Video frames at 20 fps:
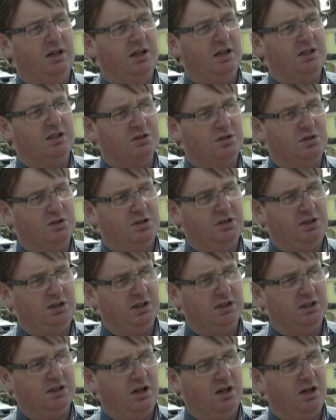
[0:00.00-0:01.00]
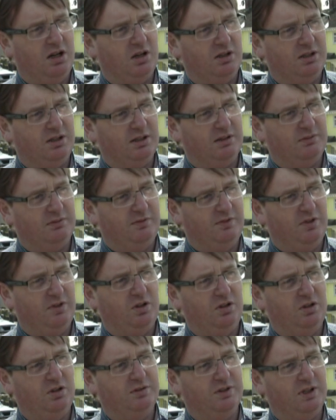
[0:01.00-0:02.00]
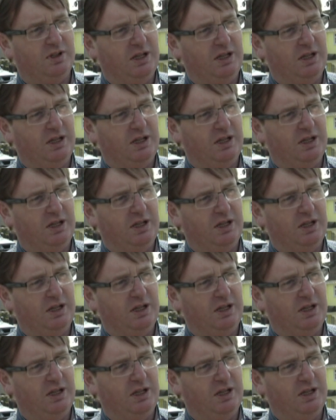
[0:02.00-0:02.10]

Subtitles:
associate or get involved